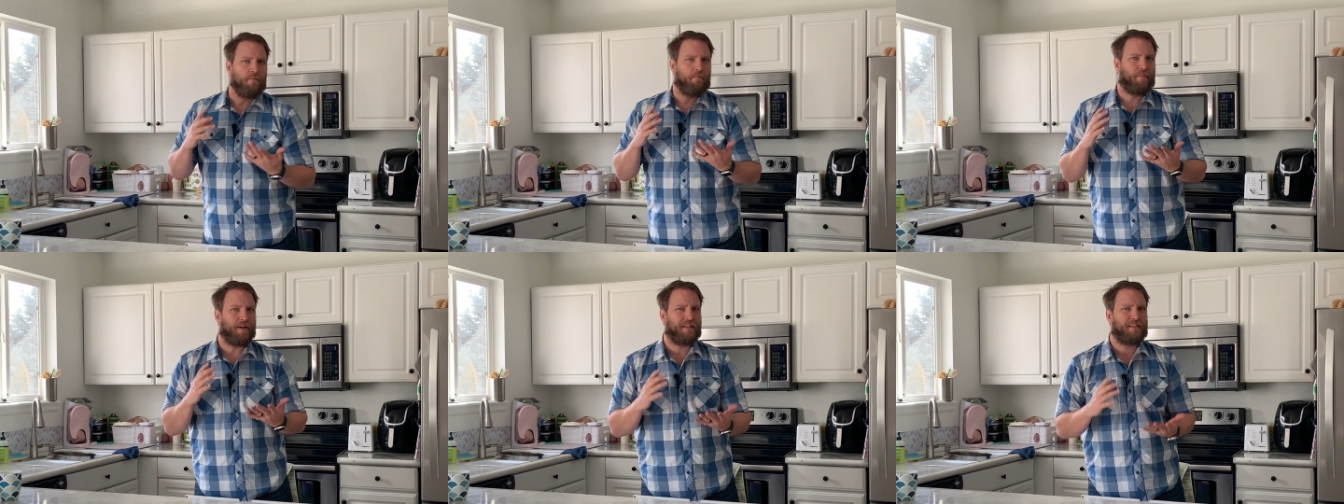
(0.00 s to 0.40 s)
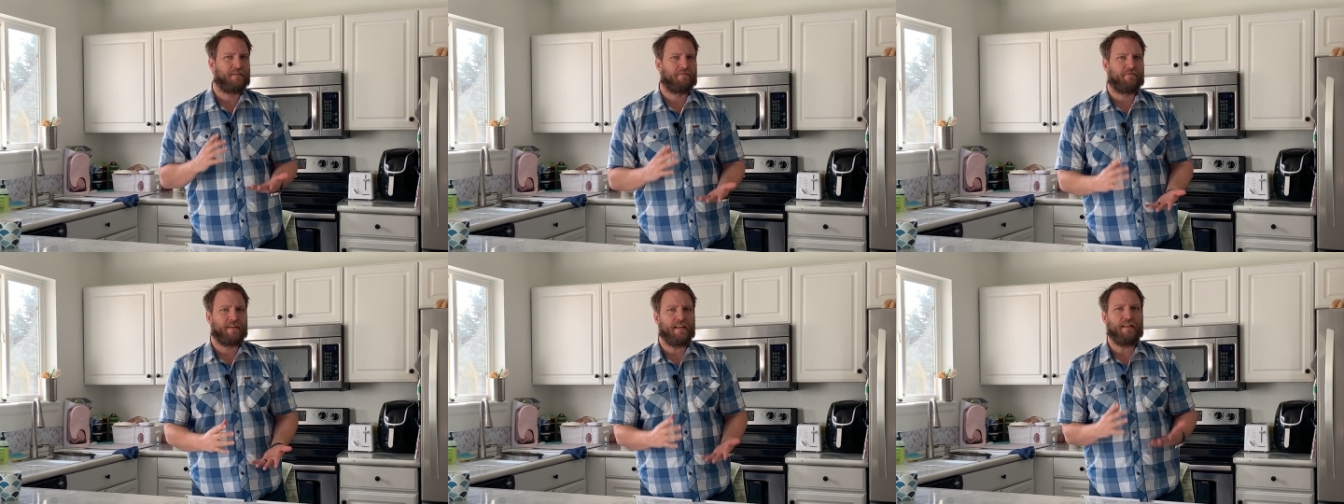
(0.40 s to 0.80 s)
but to
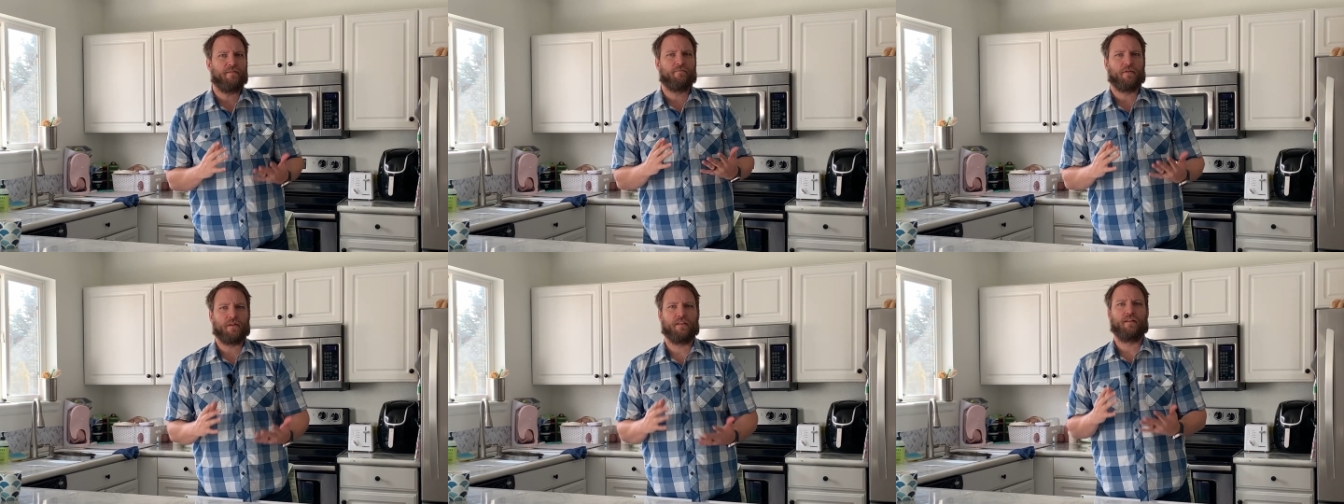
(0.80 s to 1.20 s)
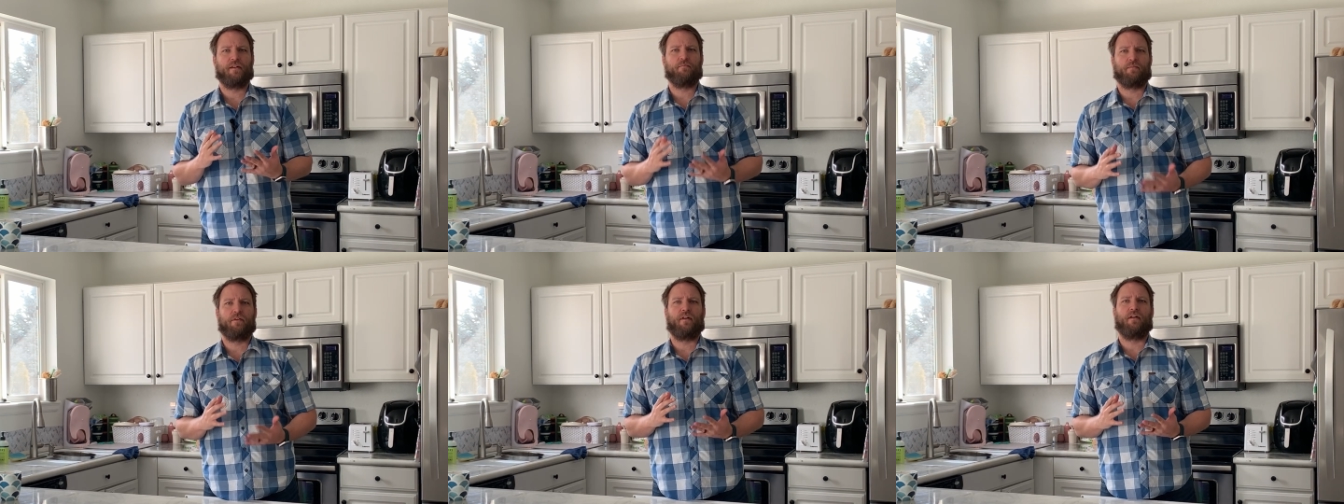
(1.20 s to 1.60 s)
read one of
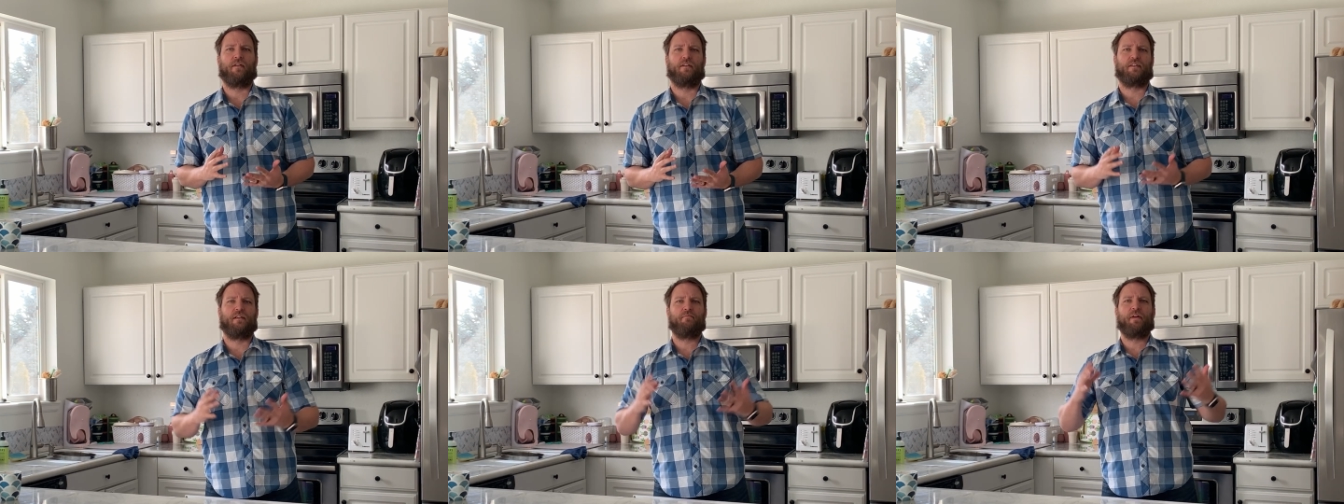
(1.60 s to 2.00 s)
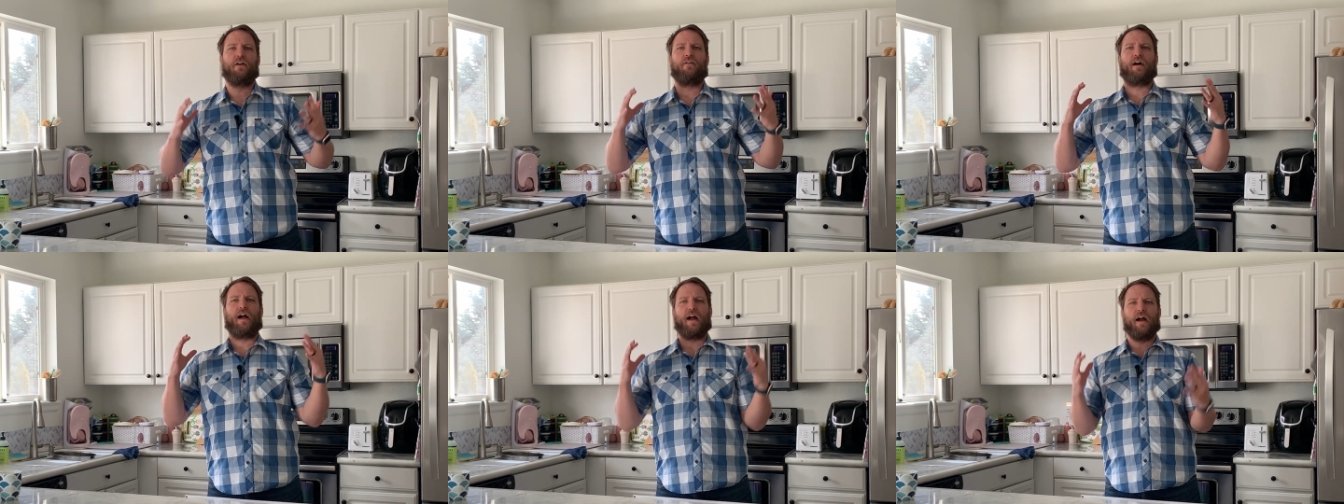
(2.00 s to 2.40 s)
their blogs
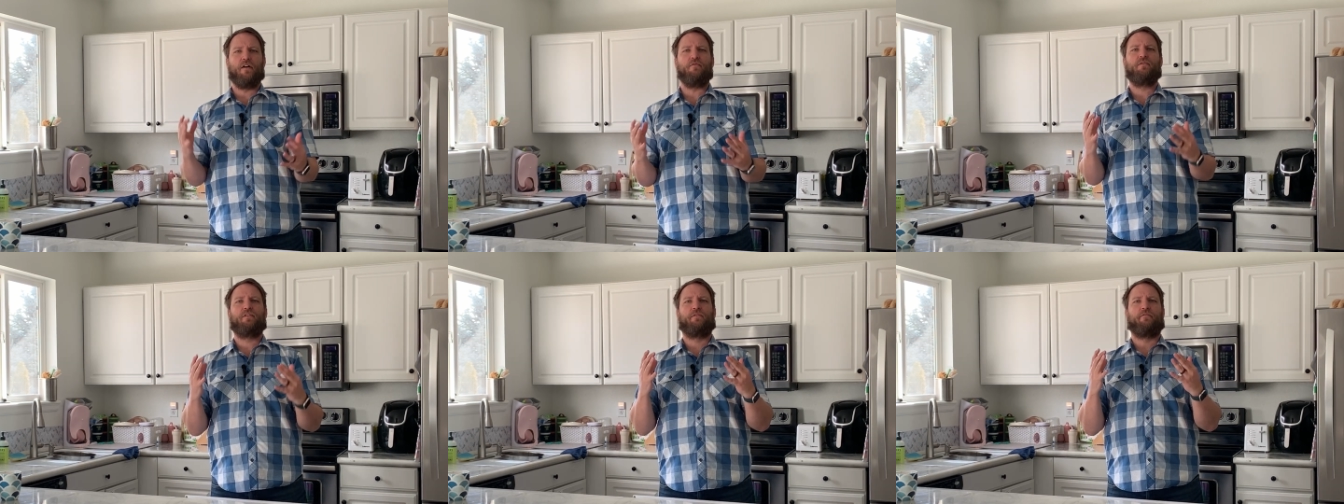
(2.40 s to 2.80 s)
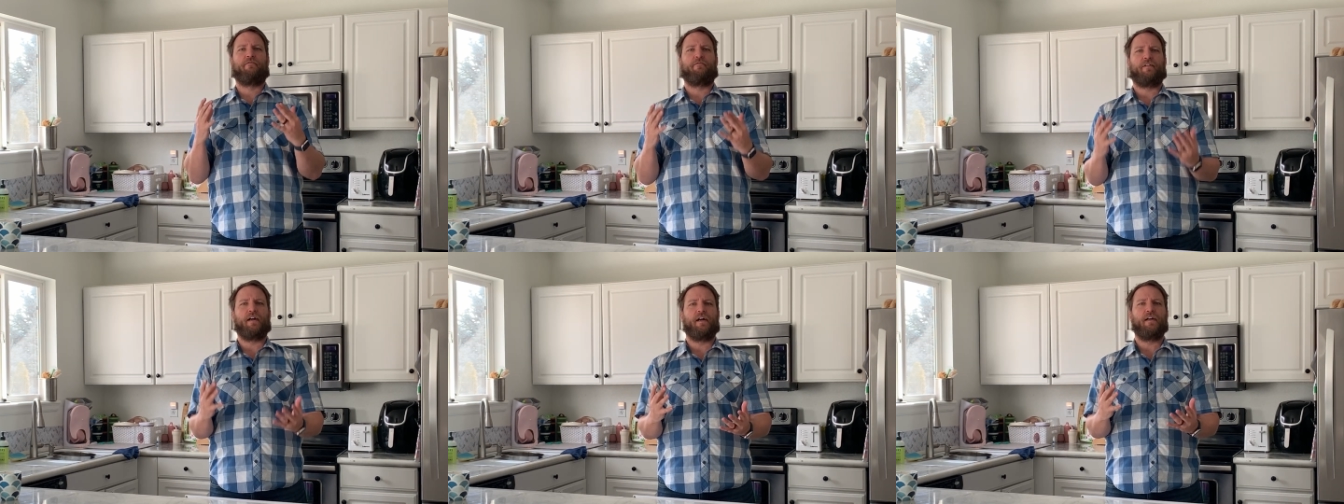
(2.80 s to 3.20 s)
about how to
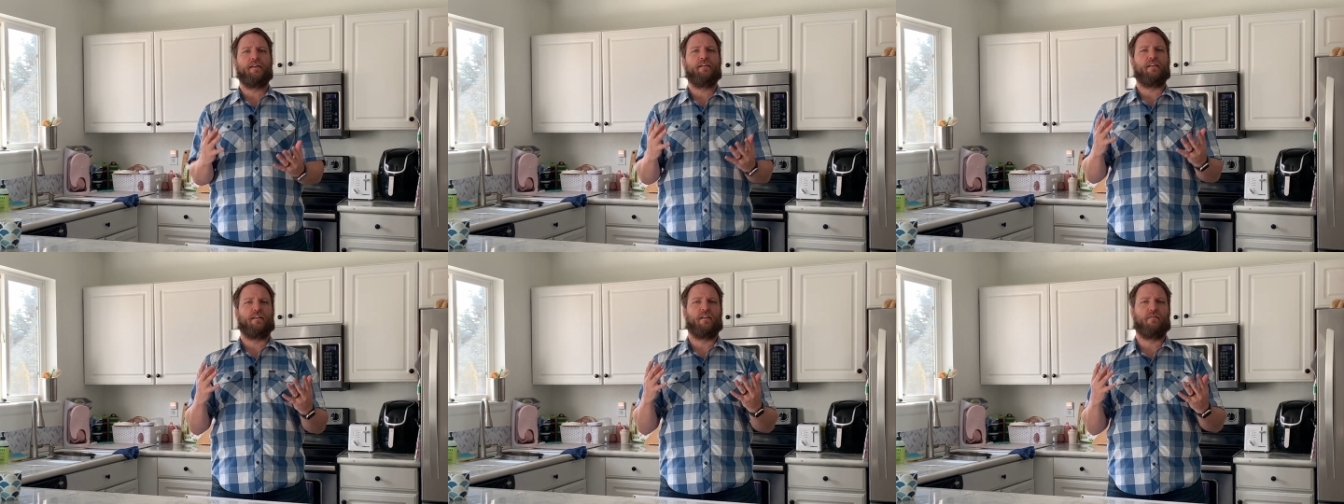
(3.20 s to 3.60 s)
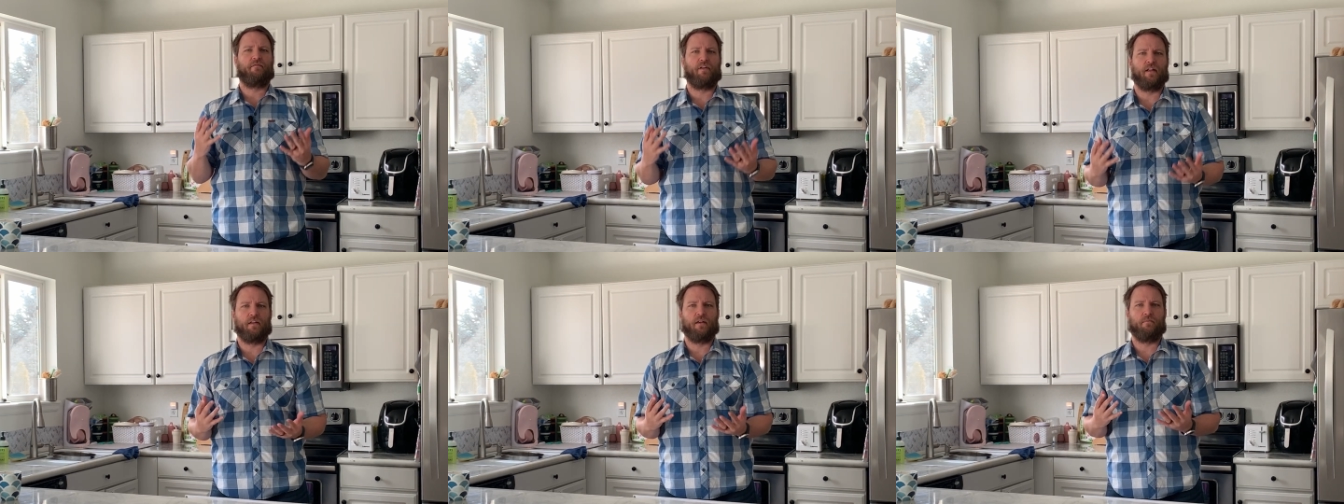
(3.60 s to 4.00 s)
find and
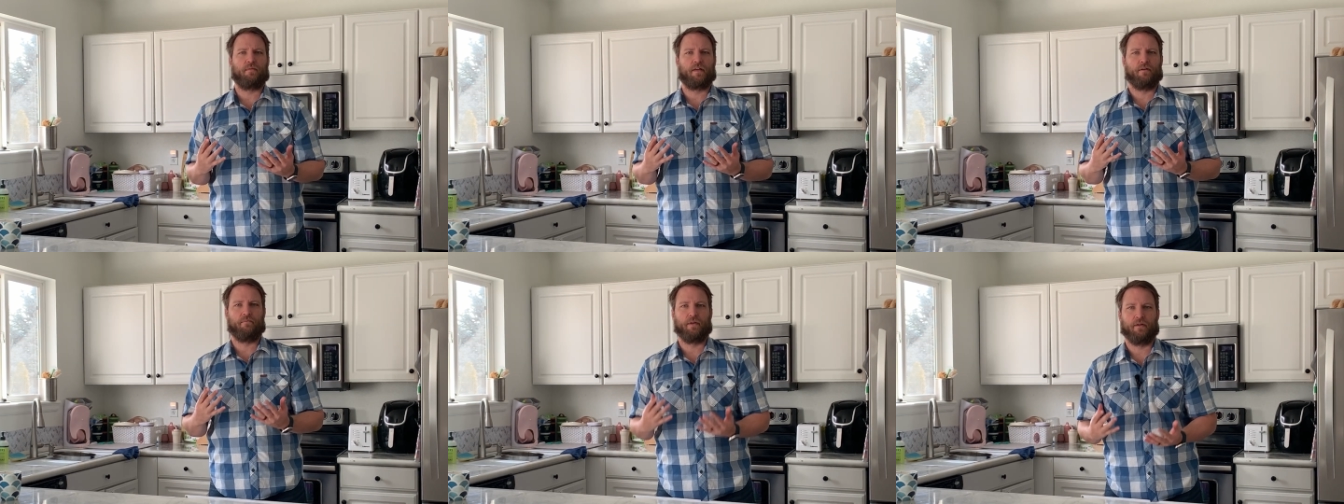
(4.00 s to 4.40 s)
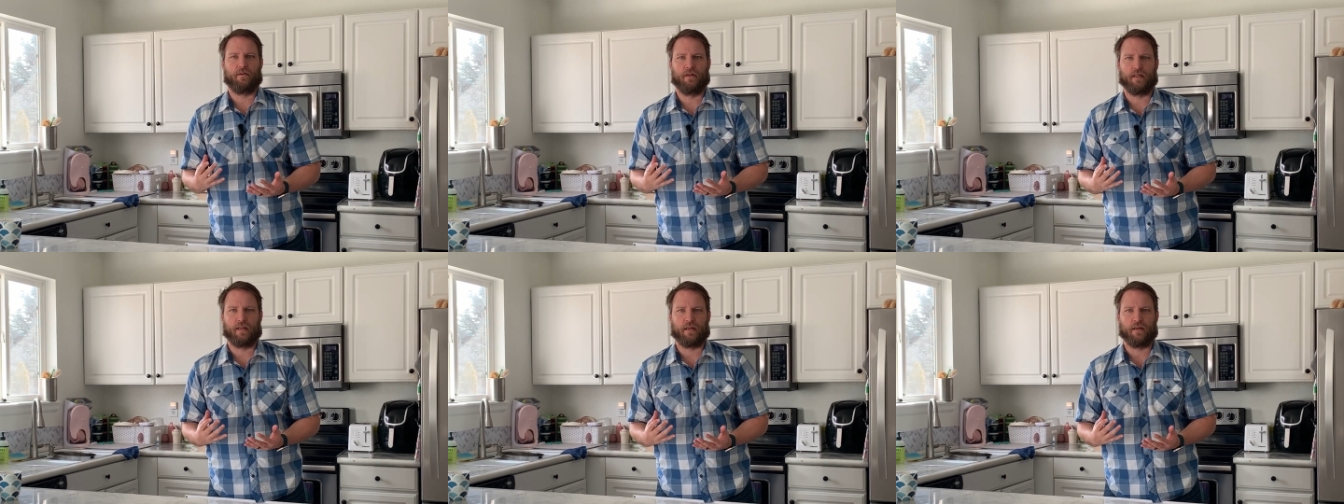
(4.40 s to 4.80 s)
develop
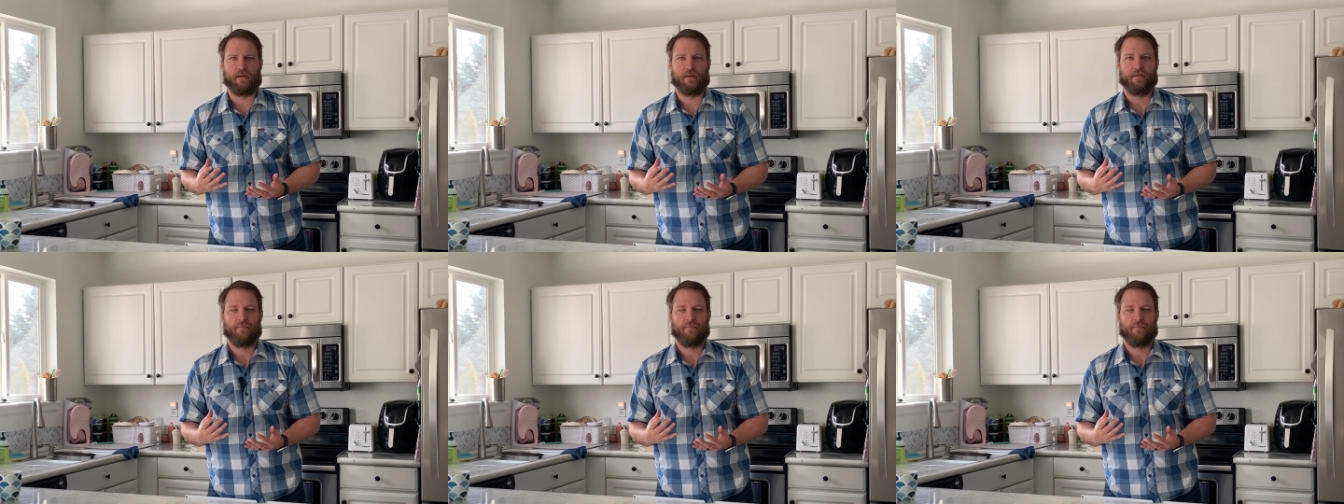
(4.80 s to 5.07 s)
community.